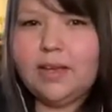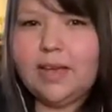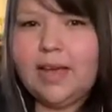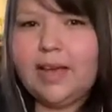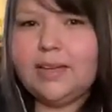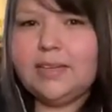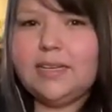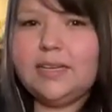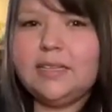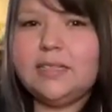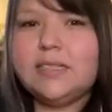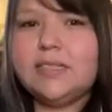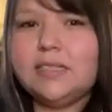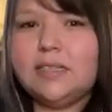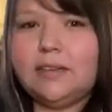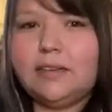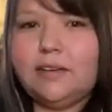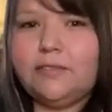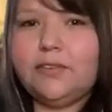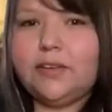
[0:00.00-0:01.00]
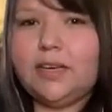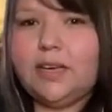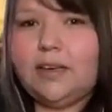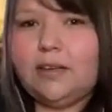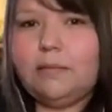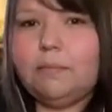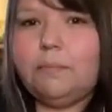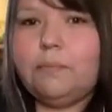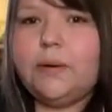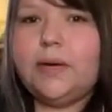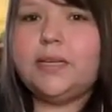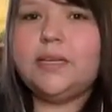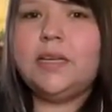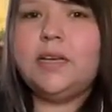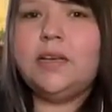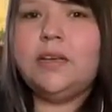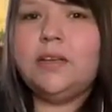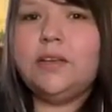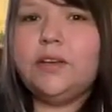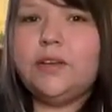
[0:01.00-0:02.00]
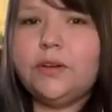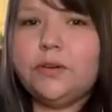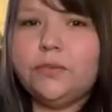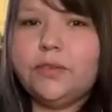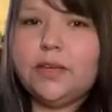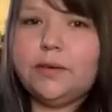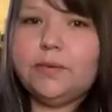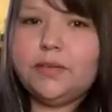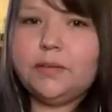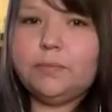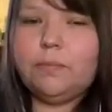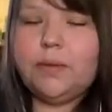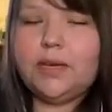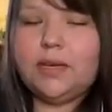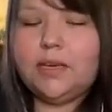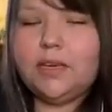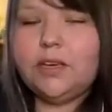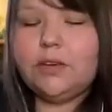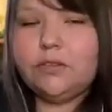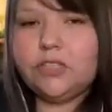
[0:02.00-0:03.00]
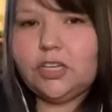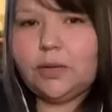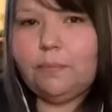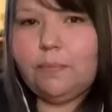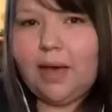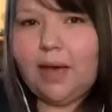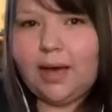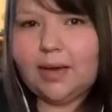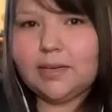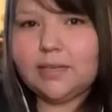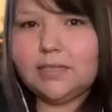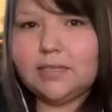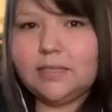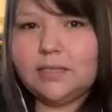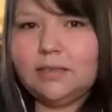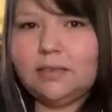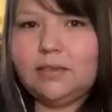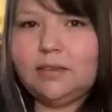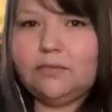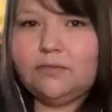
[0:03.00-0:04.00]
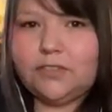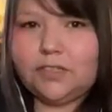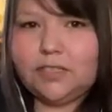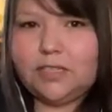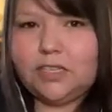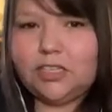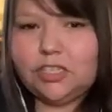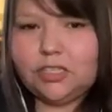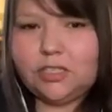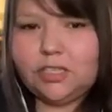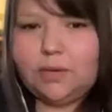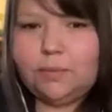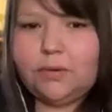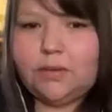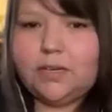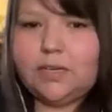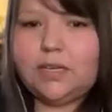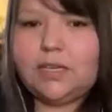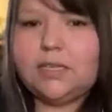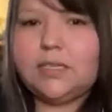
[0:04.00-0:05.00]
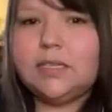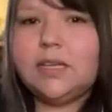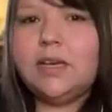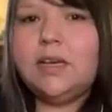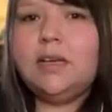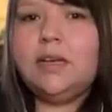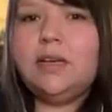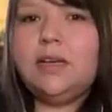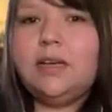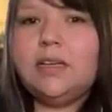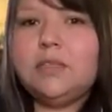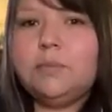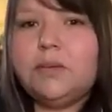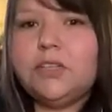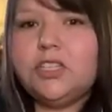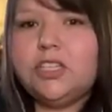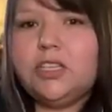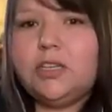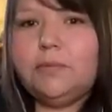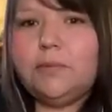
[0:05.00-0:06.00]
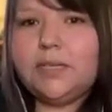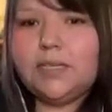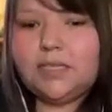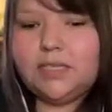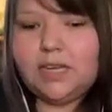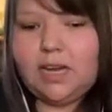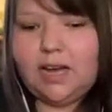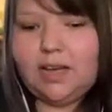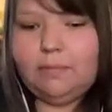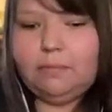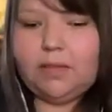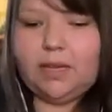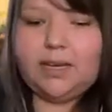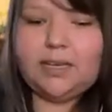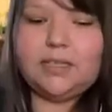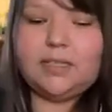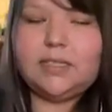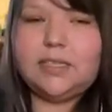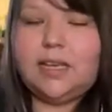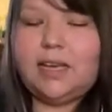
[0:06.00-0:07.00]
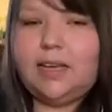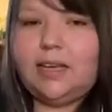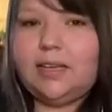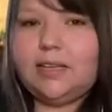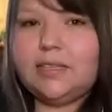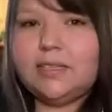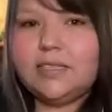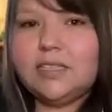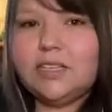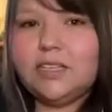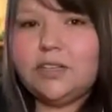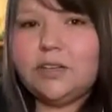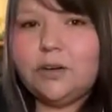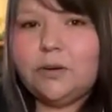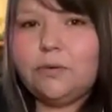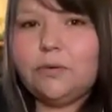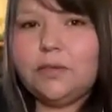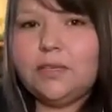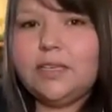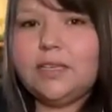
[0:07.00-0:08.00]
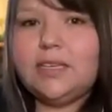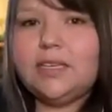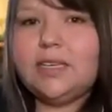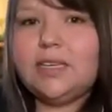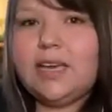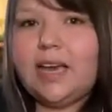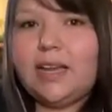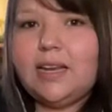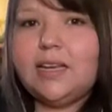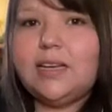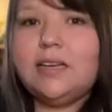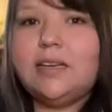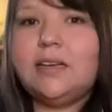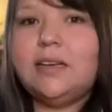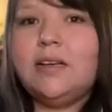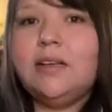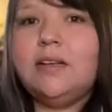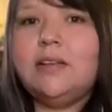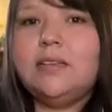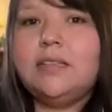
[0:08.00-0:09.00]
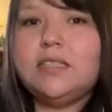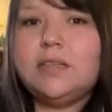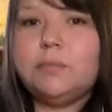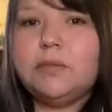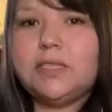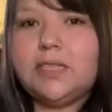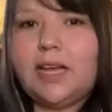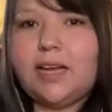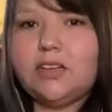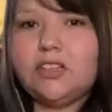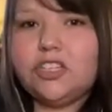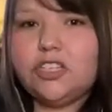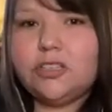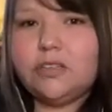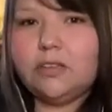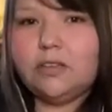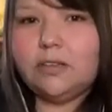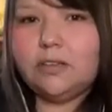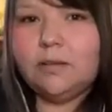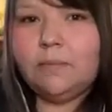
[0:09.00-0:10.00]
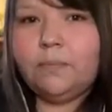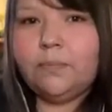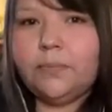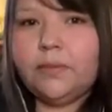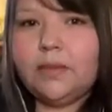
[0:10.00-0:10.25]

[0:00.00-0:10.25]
and insignificant, but you know they would make huge impacts in First Nations communities, especially with timelines and you know getting substantial